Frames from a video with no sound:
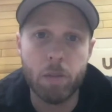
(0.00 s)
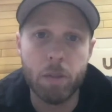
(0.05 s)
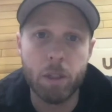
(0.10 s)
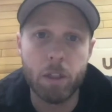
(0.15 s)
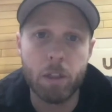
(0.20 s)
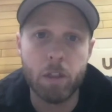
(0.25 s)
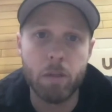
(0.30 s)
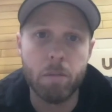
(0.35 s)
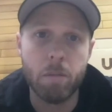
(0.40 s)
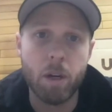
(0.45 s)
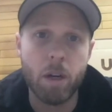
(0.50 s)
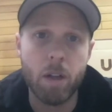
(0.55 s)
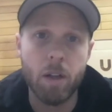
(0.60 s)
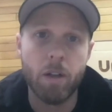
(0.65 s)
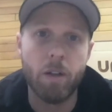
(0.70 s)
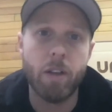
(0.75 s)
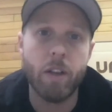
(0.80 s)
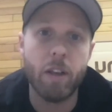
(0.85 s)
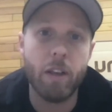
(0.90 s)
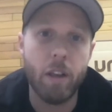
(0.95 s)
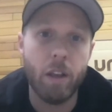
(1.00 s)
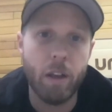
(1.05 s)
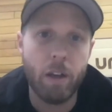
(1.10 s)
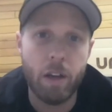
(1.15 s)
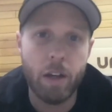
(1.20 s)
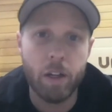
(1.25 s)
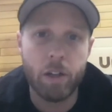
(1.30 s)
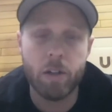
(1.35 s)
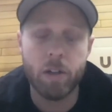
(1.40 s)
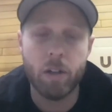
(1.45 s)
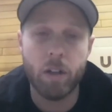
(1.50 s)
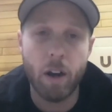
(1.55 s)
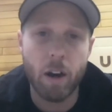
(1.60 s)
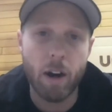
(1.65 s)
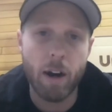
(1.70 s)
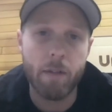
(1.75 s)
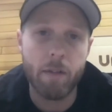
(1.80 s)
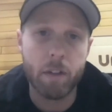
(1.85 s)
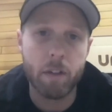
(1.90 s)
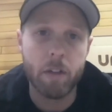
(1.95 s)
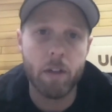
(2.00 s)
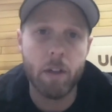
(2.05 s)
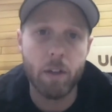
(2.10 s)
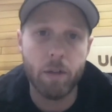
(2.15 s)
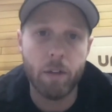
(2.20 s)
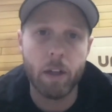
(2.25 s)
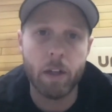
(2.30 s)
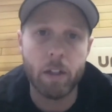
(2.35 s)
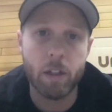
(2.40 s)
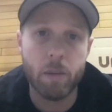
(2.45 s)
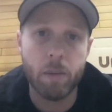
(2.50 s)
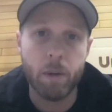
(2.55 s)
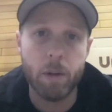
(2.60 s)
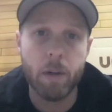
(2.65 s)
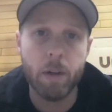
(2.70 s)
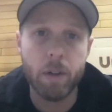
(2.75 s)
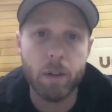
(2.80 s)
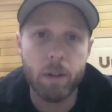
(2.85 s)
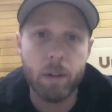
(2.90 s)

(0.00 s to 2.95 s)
much smaller than the initial harvesting of that timber.